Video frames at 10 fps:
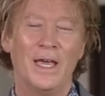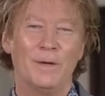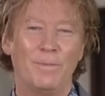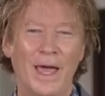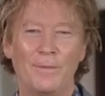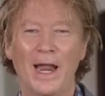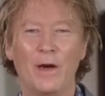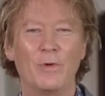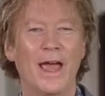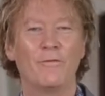Pam and I,
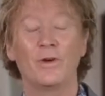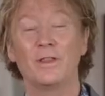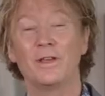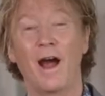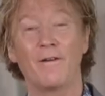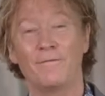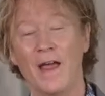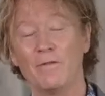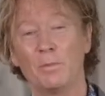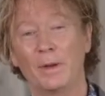we have one of the, our
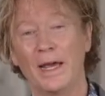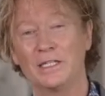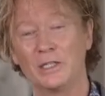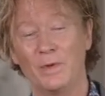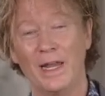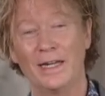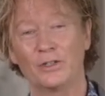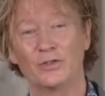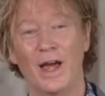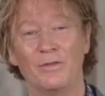favorite places we like to
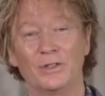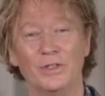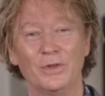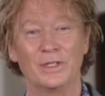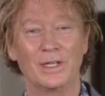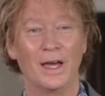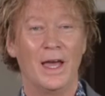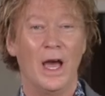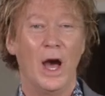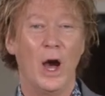travel to. It's a,
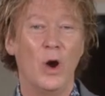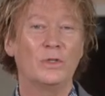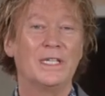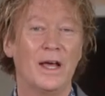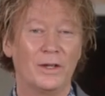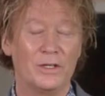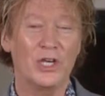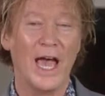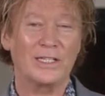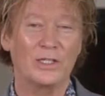a hotel in
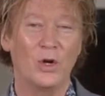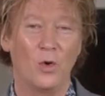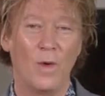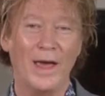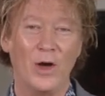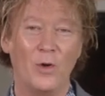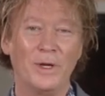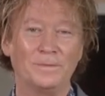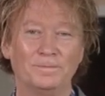Jackson Hole, Wyoming.